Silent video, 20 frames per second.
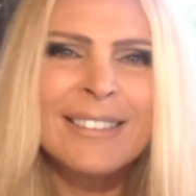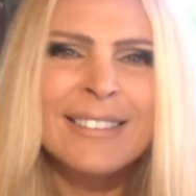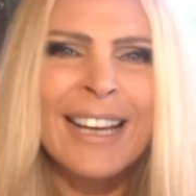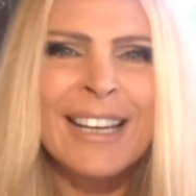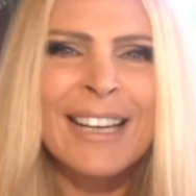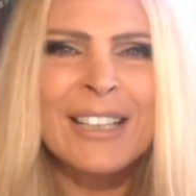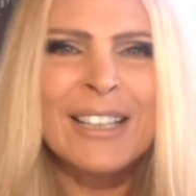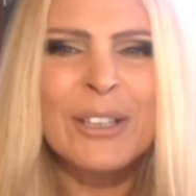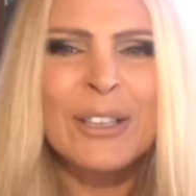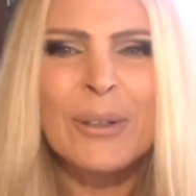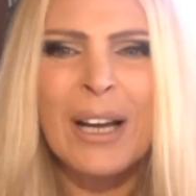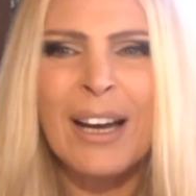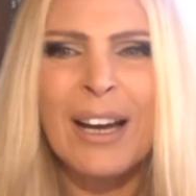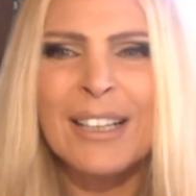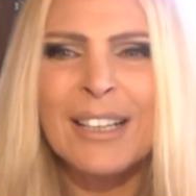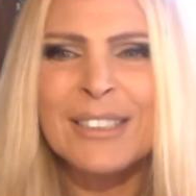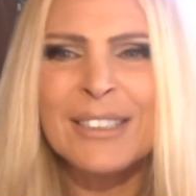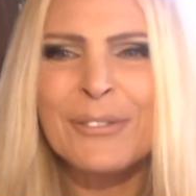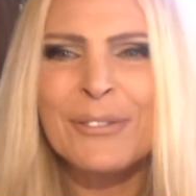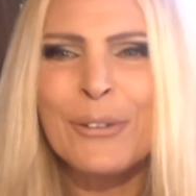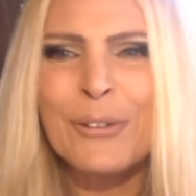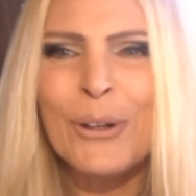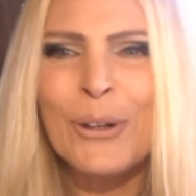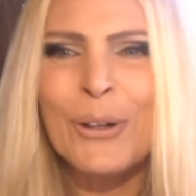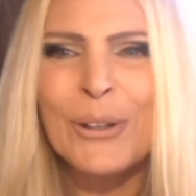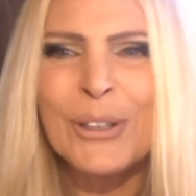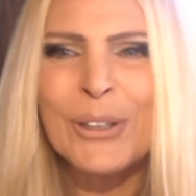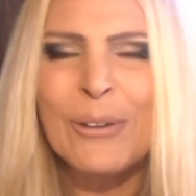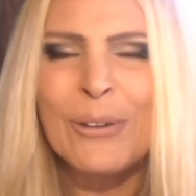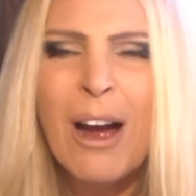Thank you guys for
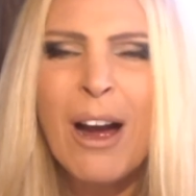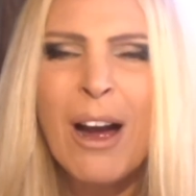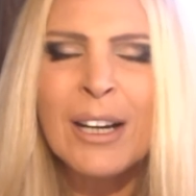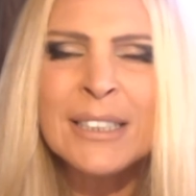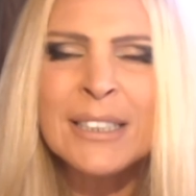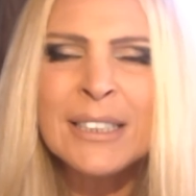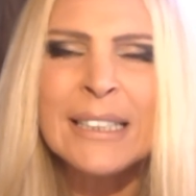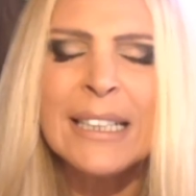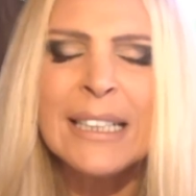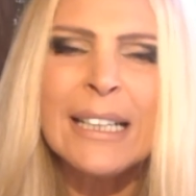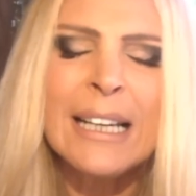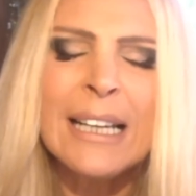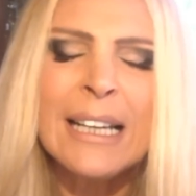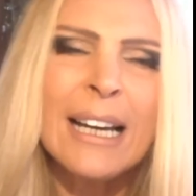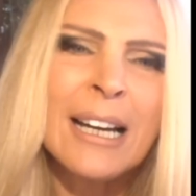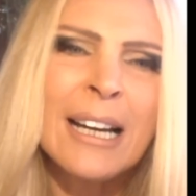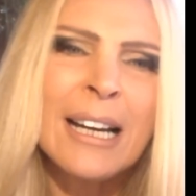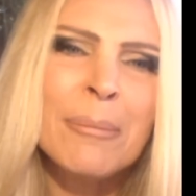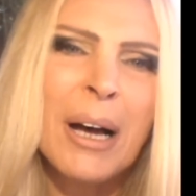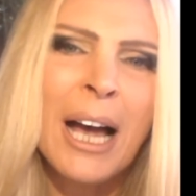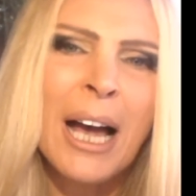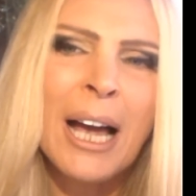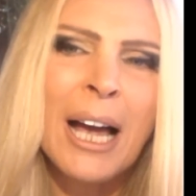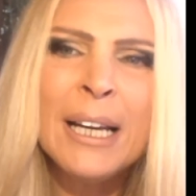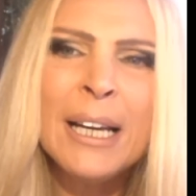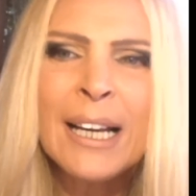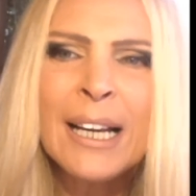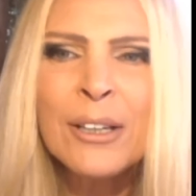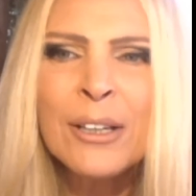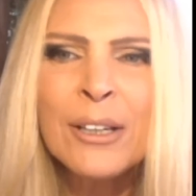all your hearts.
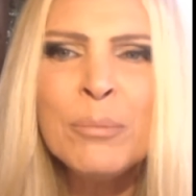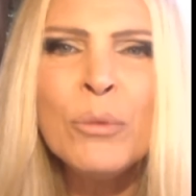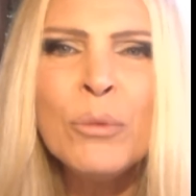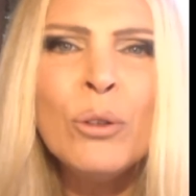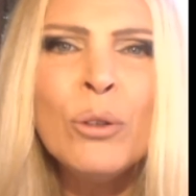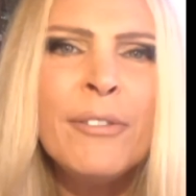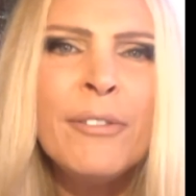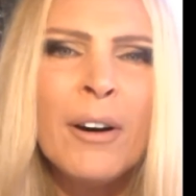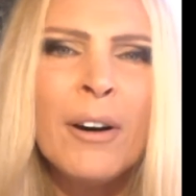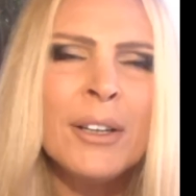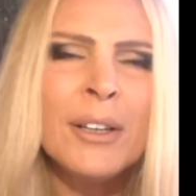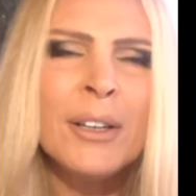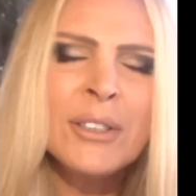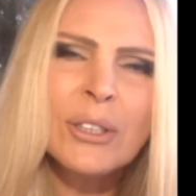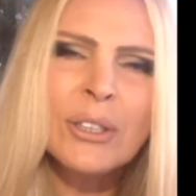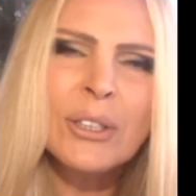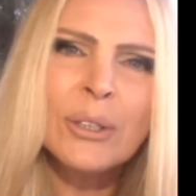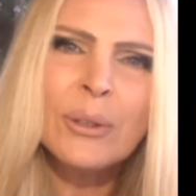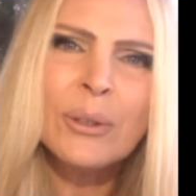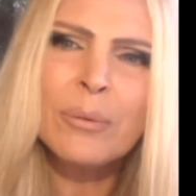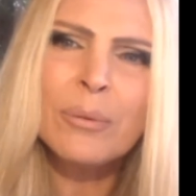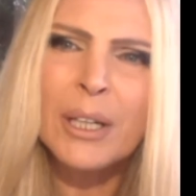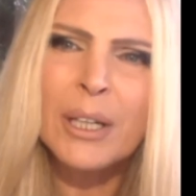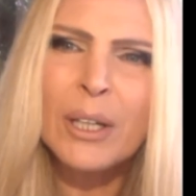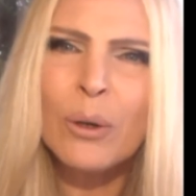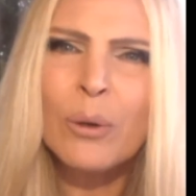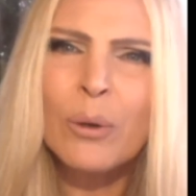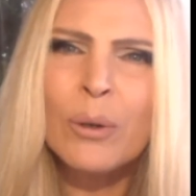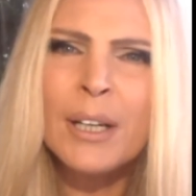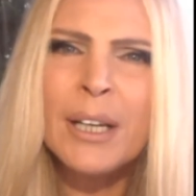I got to move on to
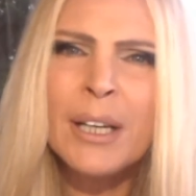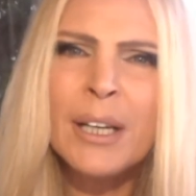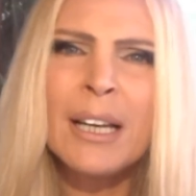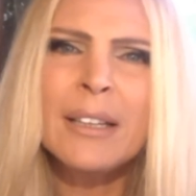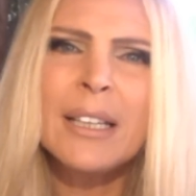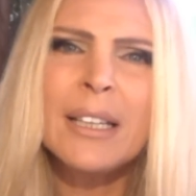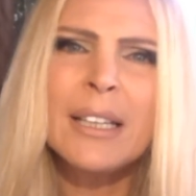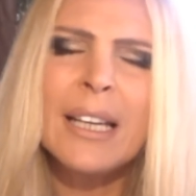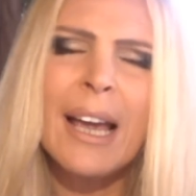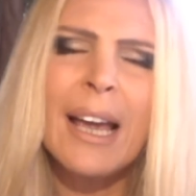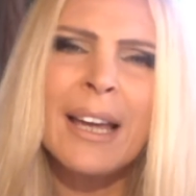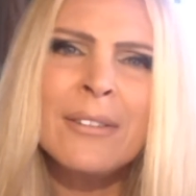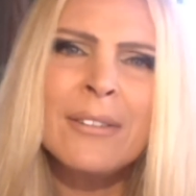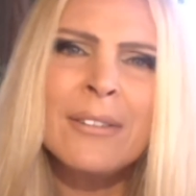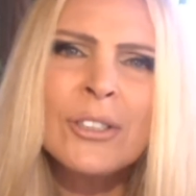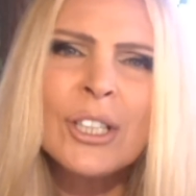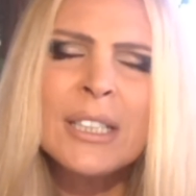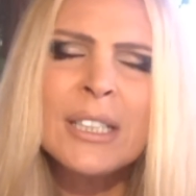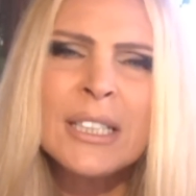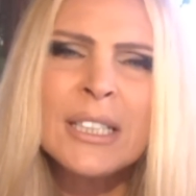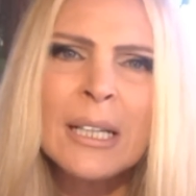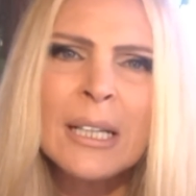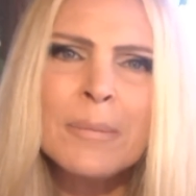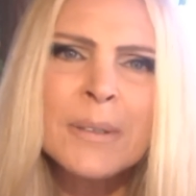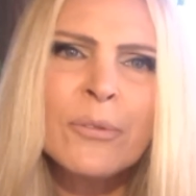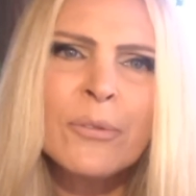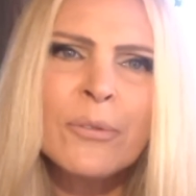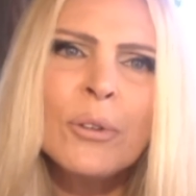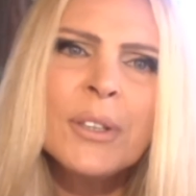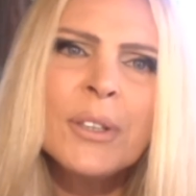recording the energy
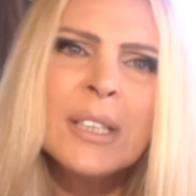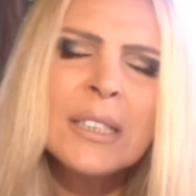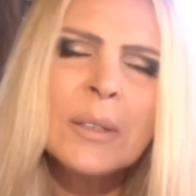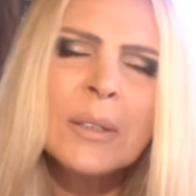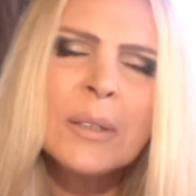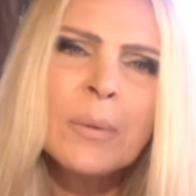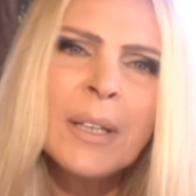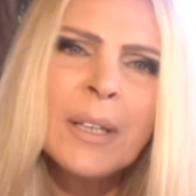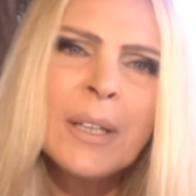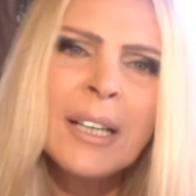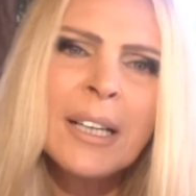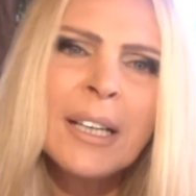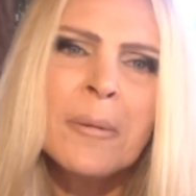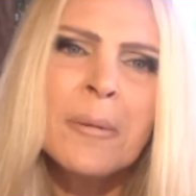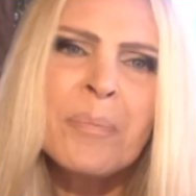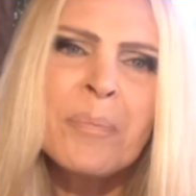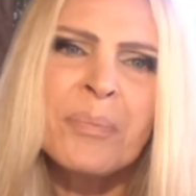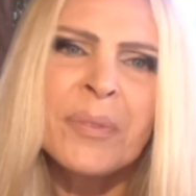tips for this week.